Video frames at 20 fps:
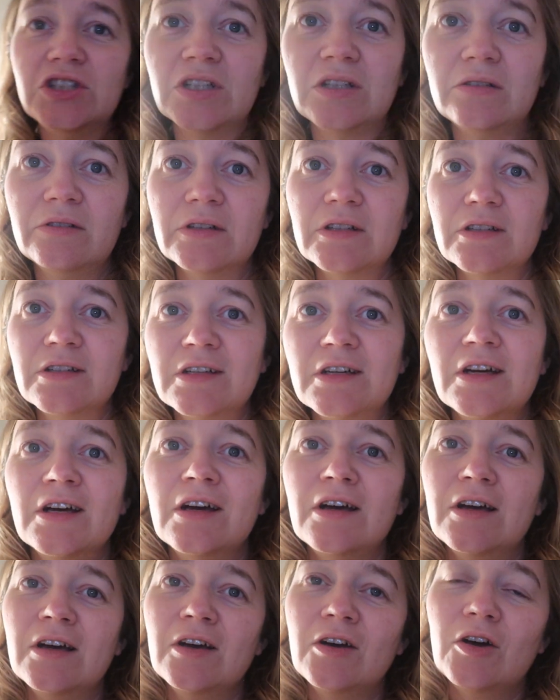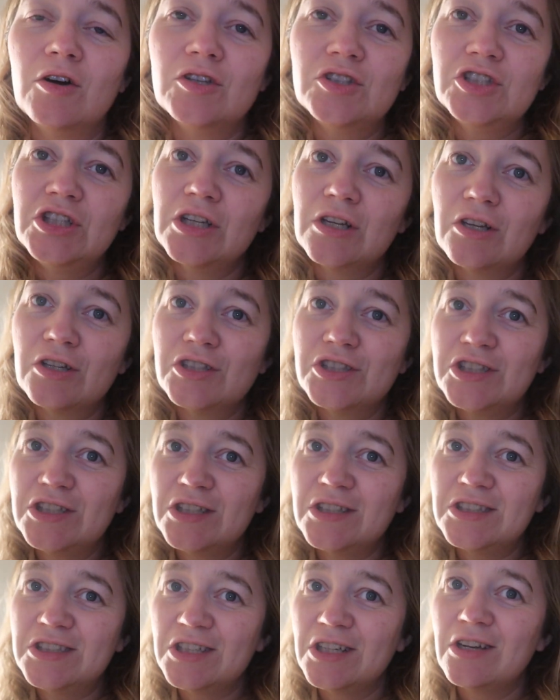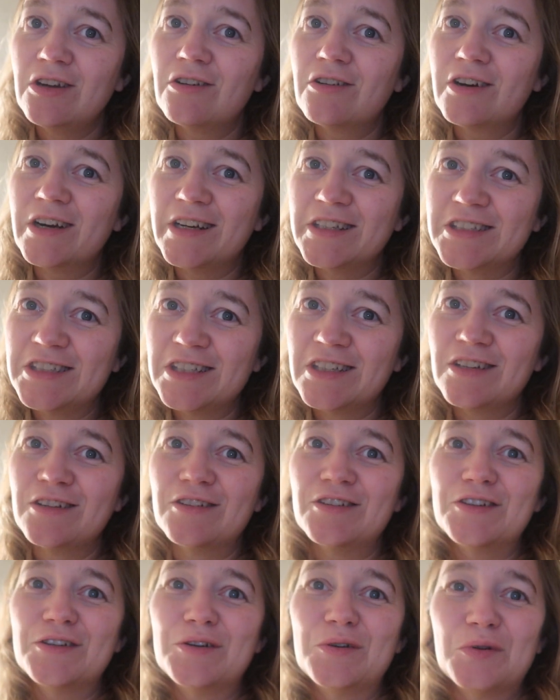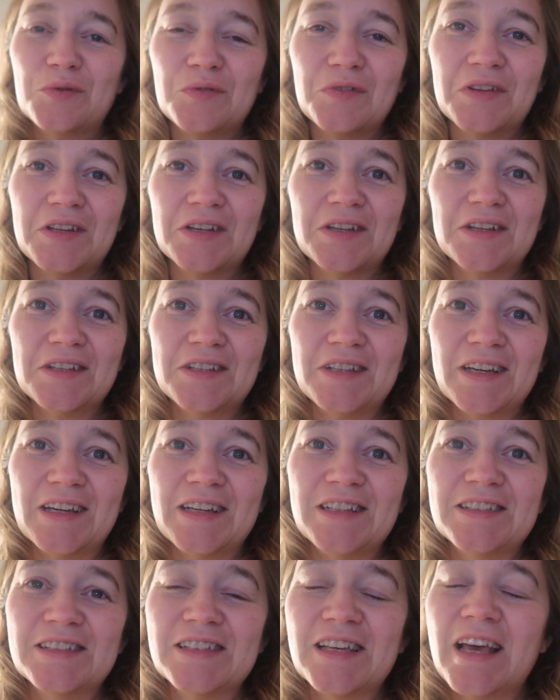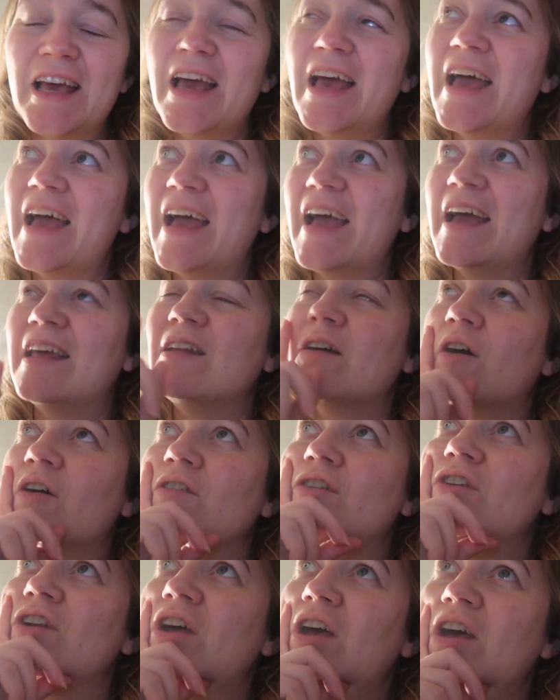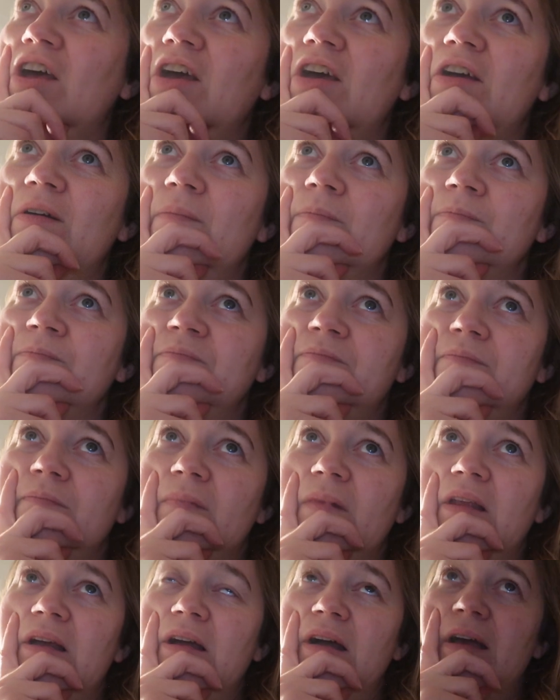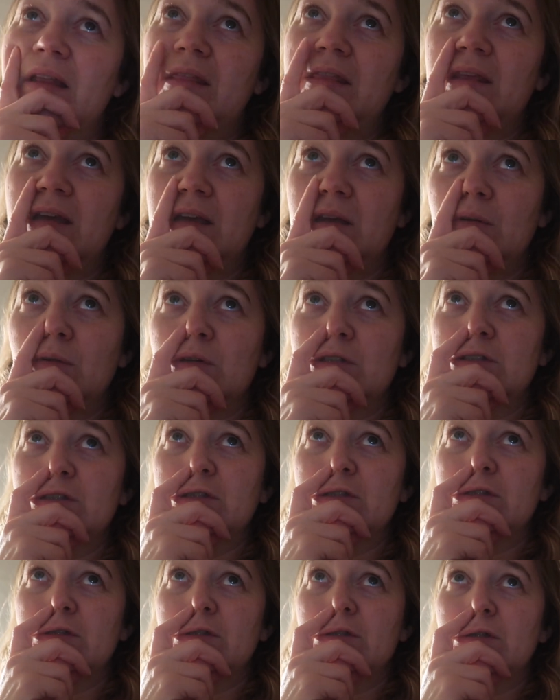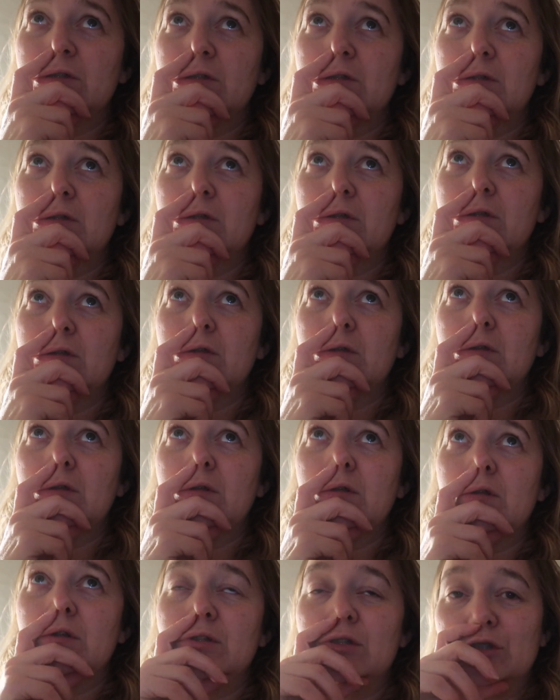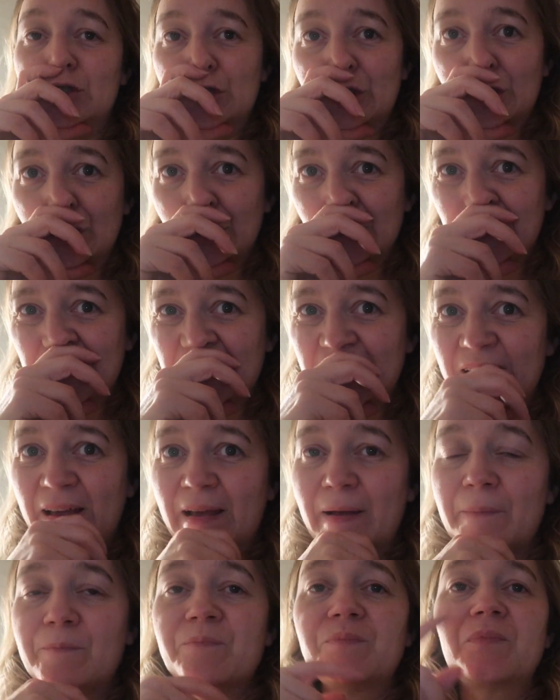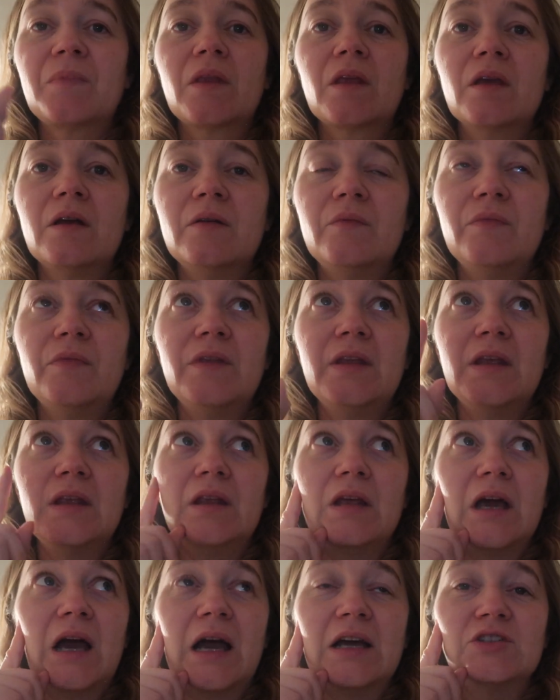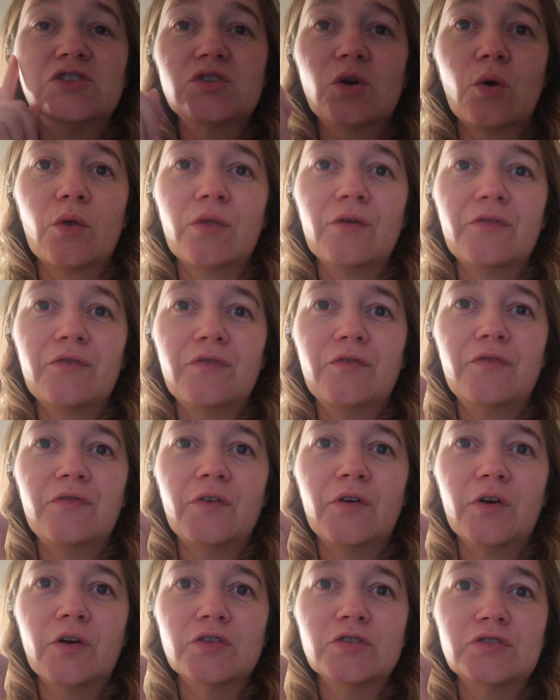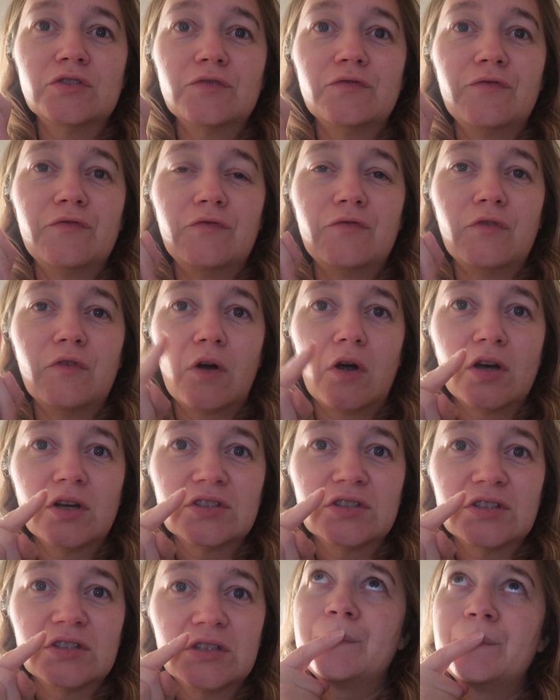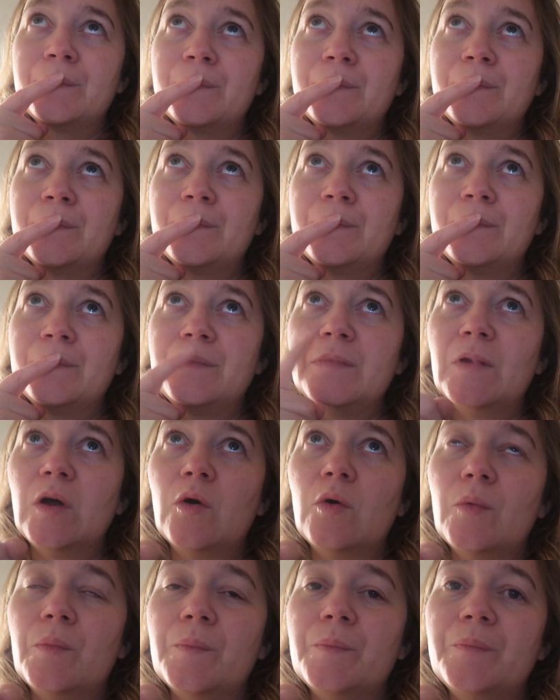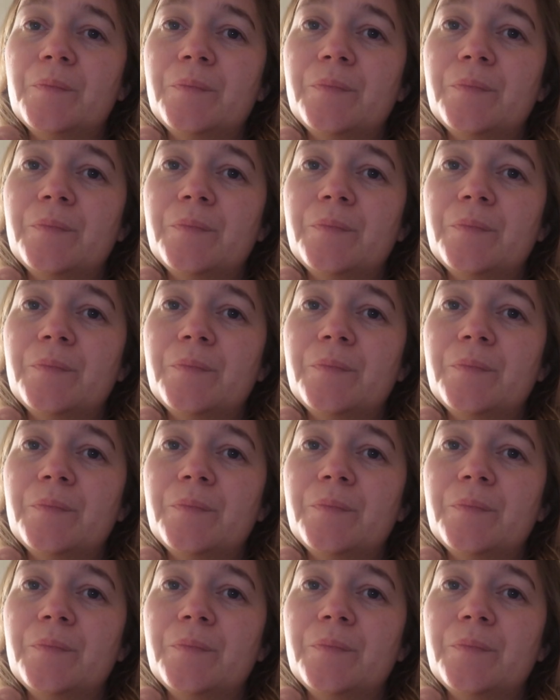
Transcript: chillier, chiller, ch chiller and chiller over the days. And on, I think it was Tuesday, I saw the first frost. No,